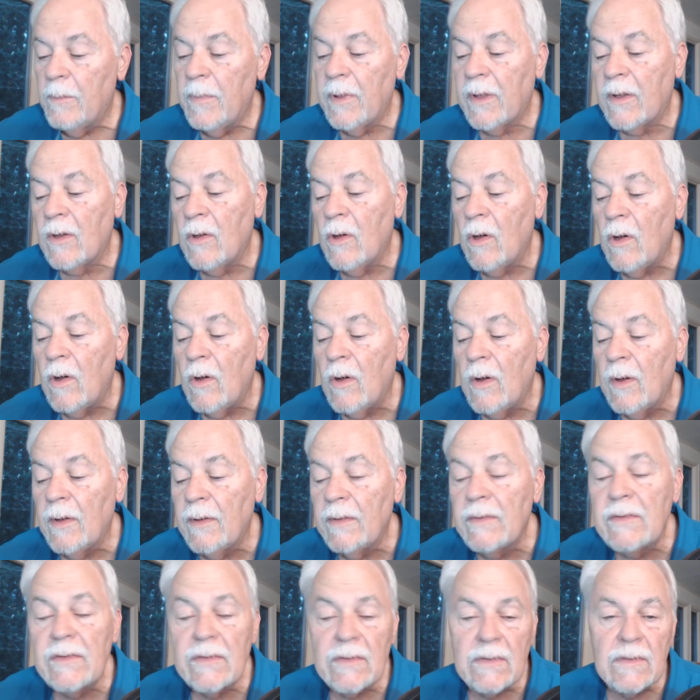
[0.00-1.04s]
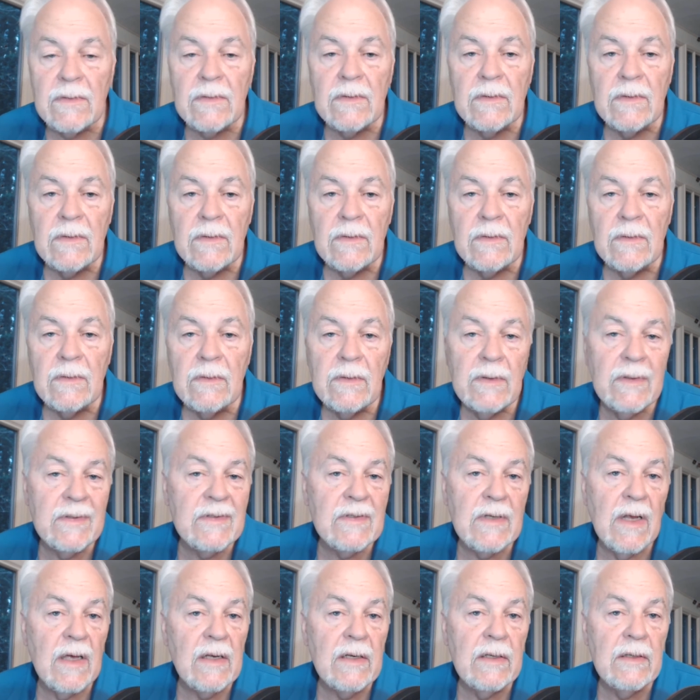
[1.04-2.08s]
because it's
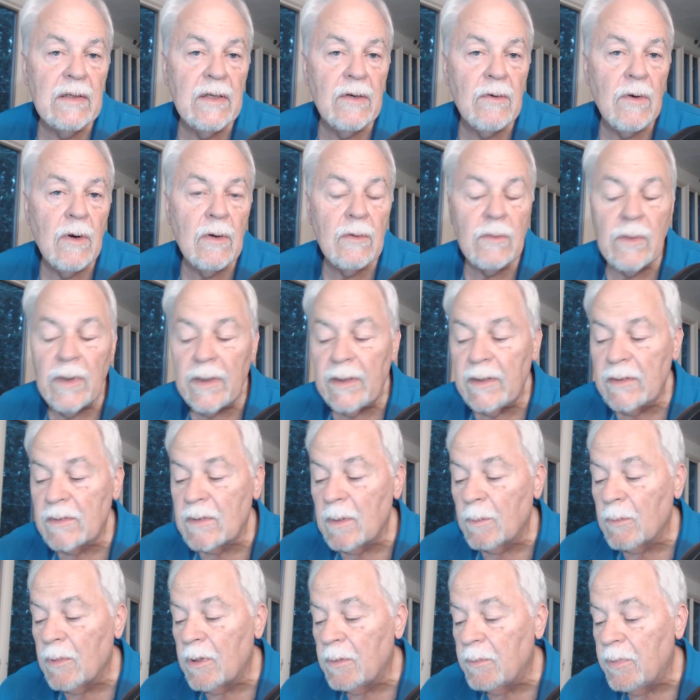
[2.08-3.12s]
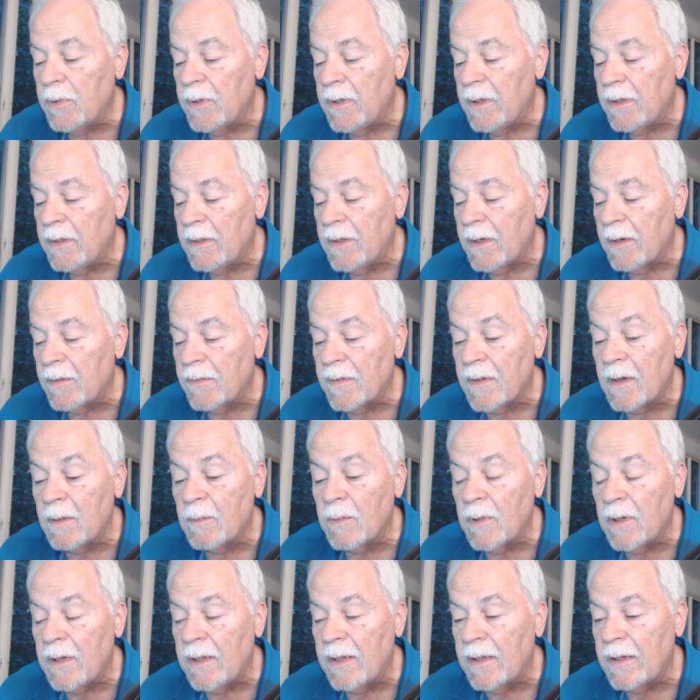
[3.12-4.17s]
not in there already, so I'm going to put it in there. Then I'm
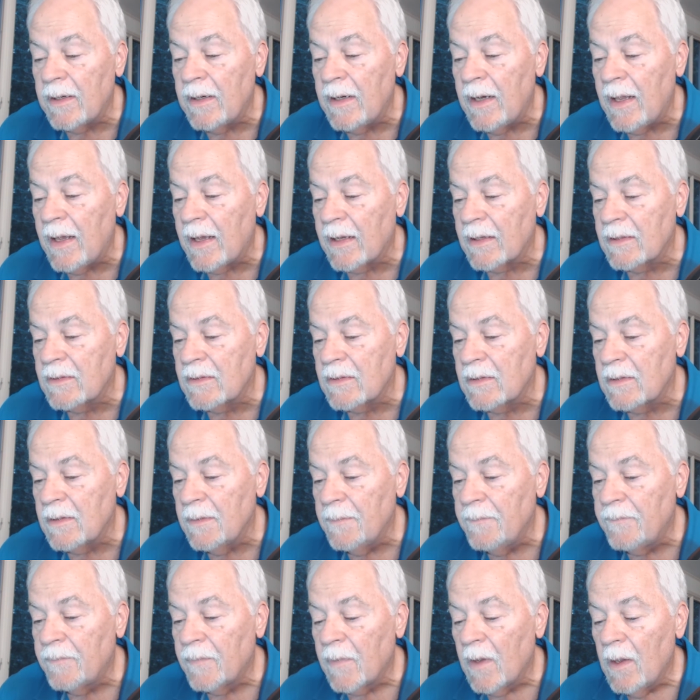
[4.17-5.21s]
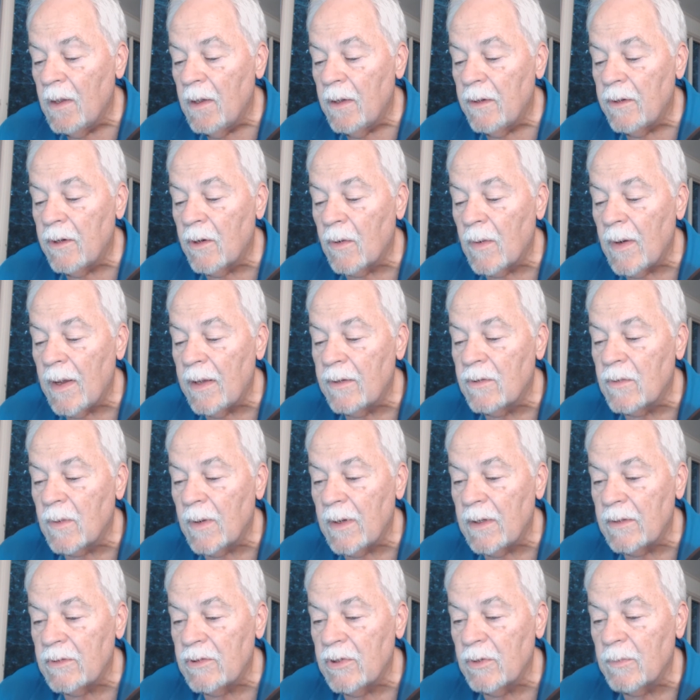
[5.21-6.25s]
going to hit next. Your
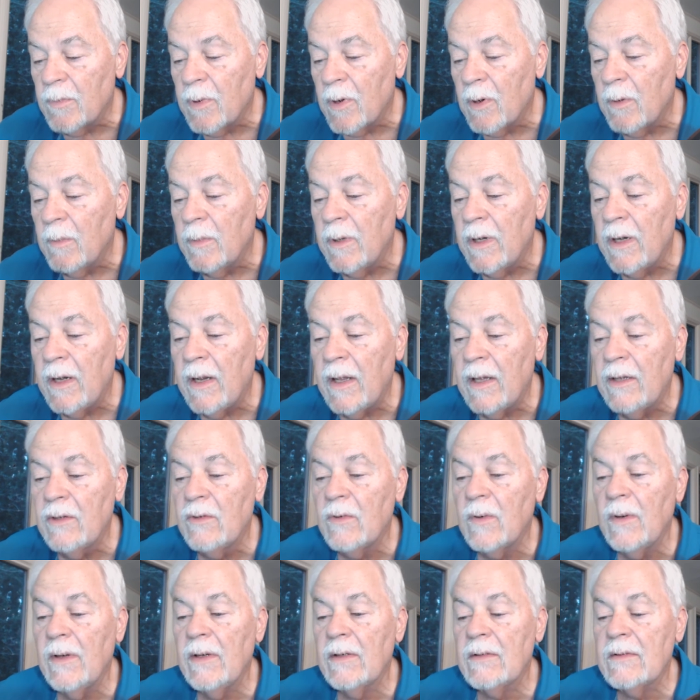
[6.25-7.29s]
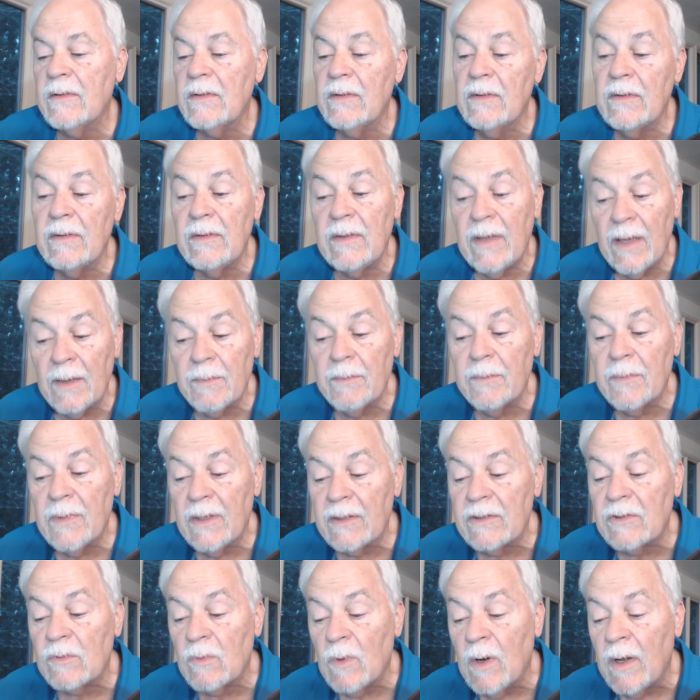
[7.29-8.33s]
address, your permanent address. Yep,
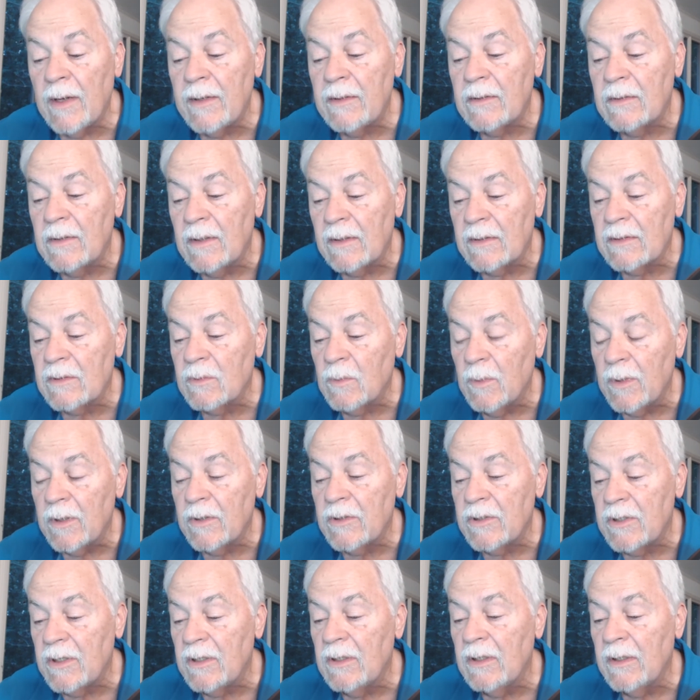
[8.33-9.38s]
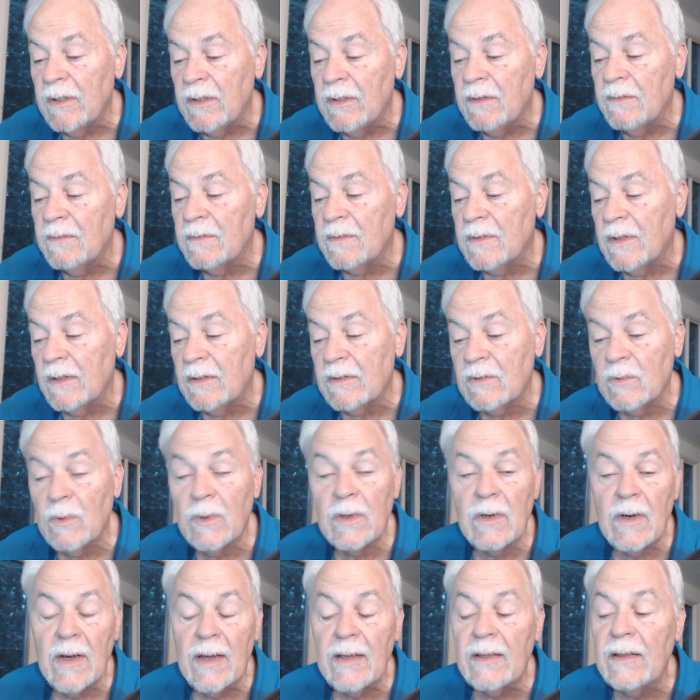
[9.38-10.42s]
that's right. That's where she lives. That's
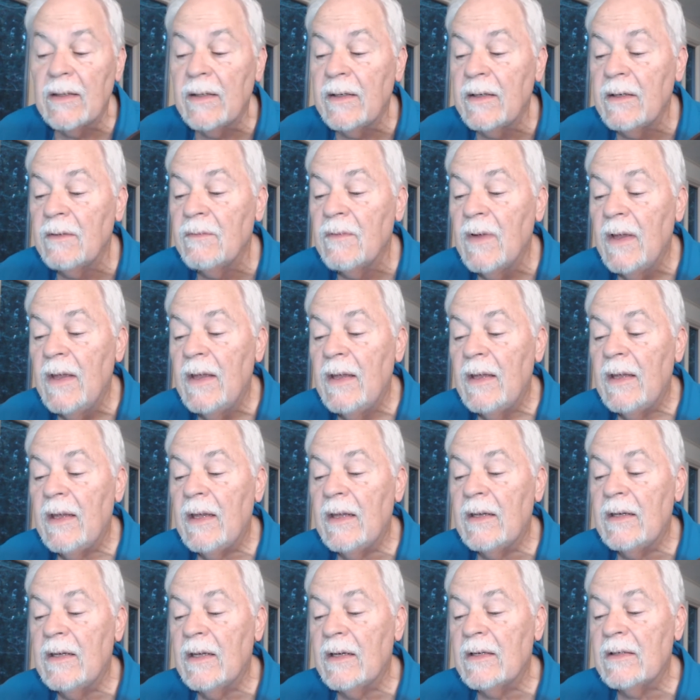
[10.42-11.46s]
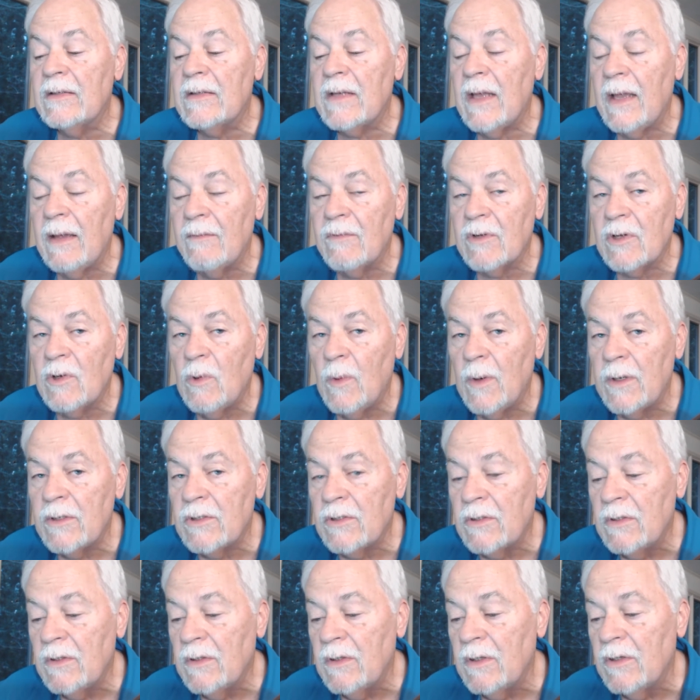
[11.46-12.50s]
where I live. It does have a
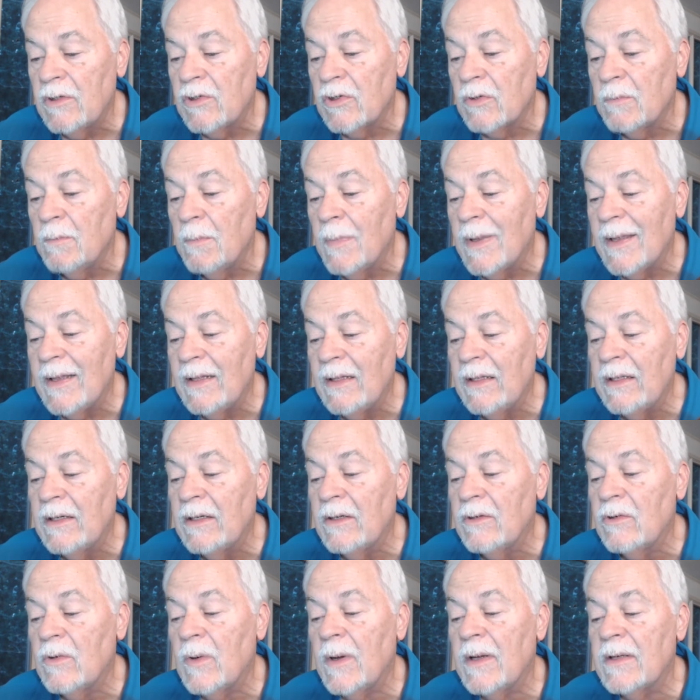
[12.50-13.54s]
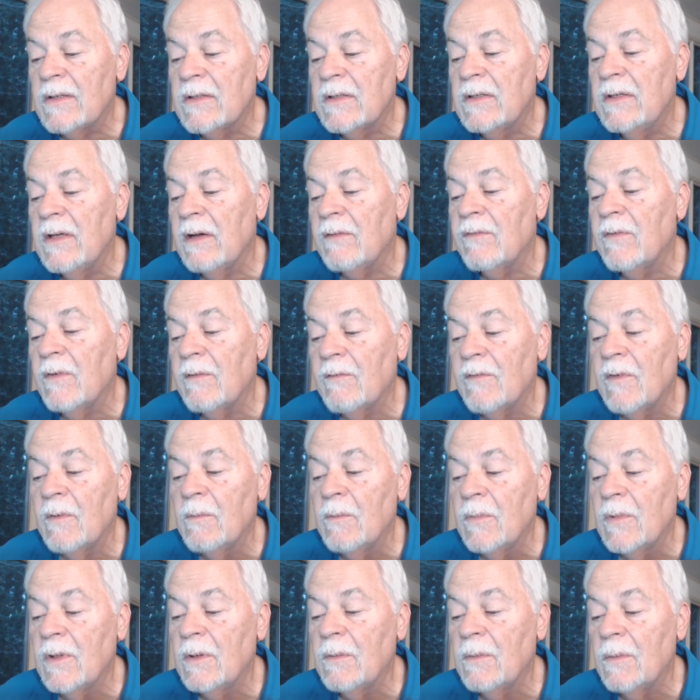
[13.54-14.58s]
question, is your mailing address different
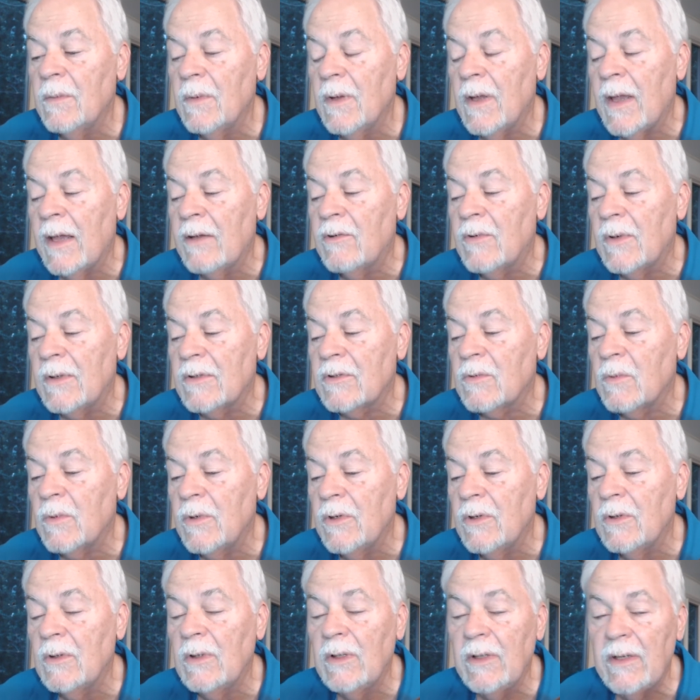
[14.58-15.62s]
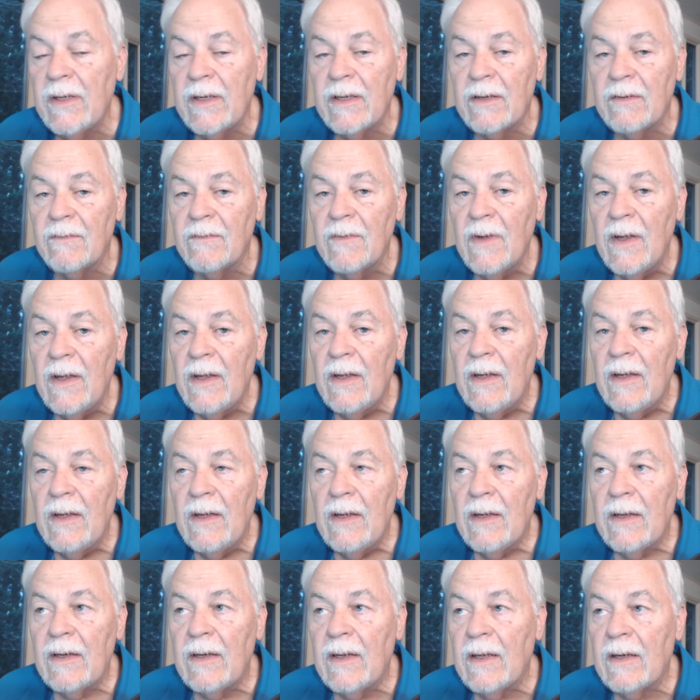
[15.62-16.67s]
from the address where you live?
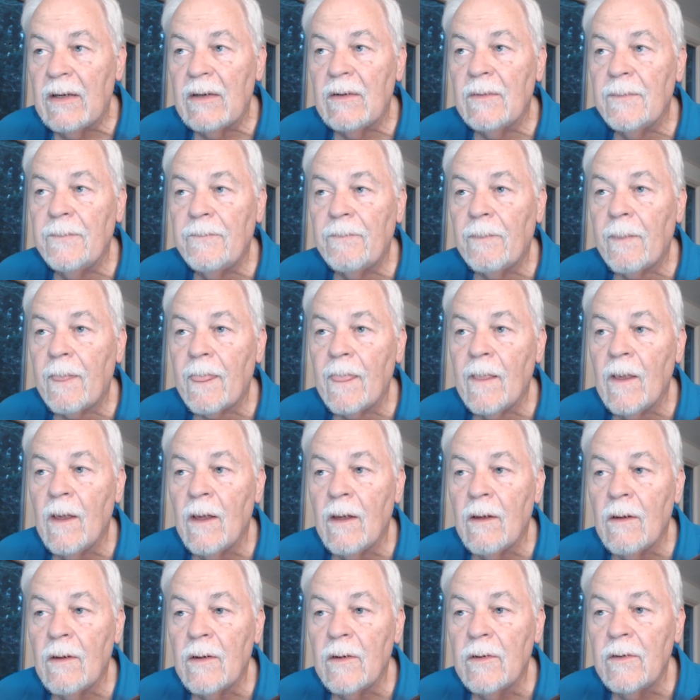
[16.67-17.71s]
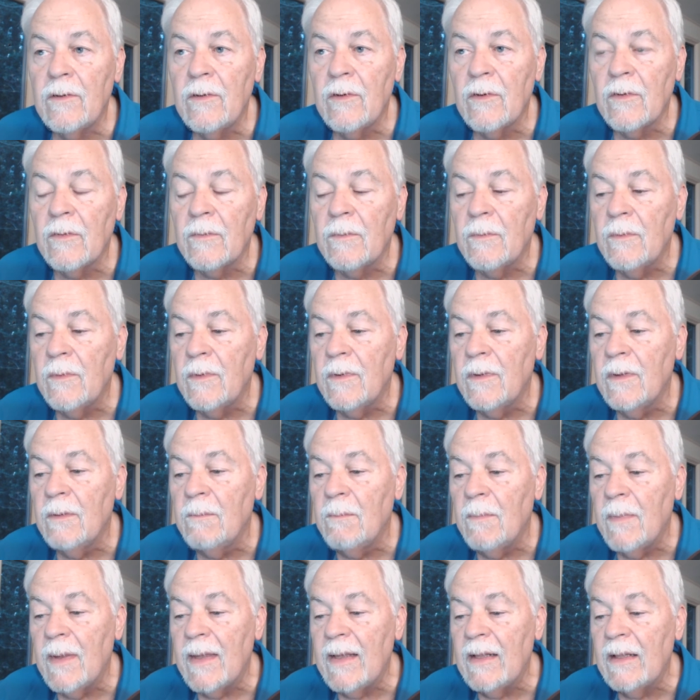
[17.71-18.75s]
Now, the
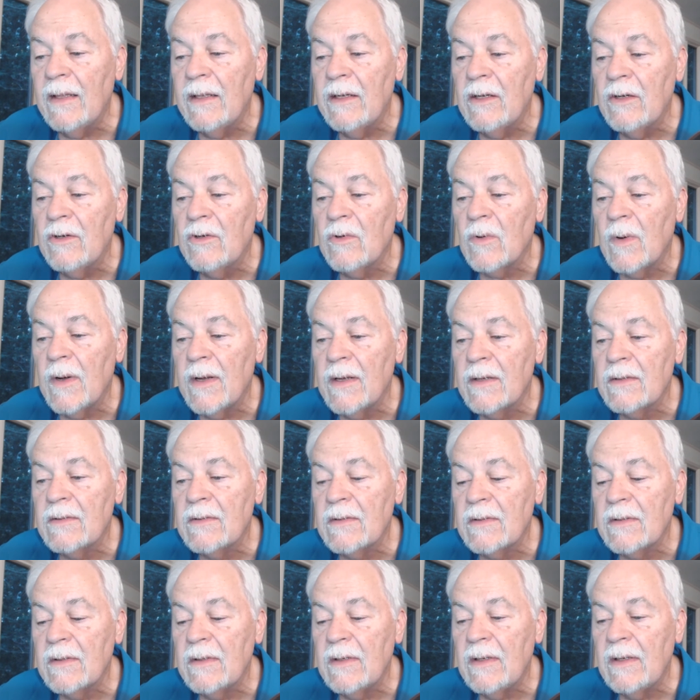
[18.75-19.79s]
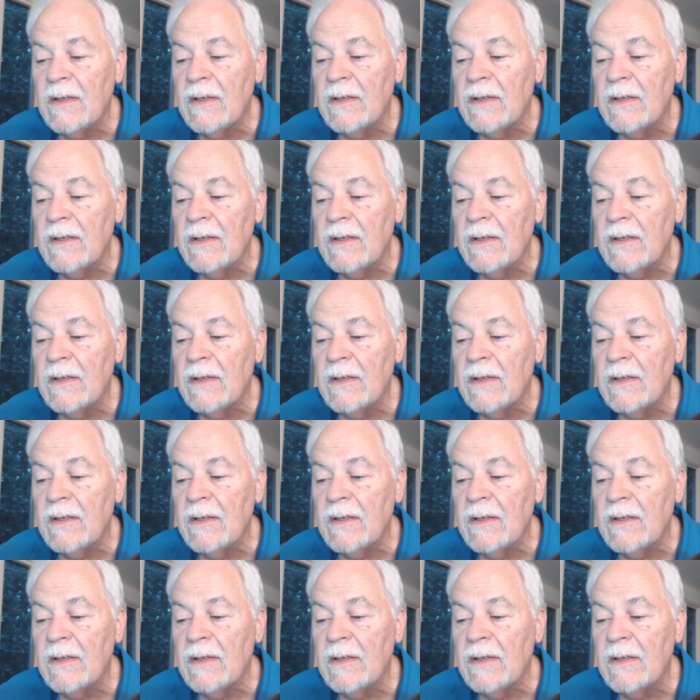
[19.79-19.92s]
mailing address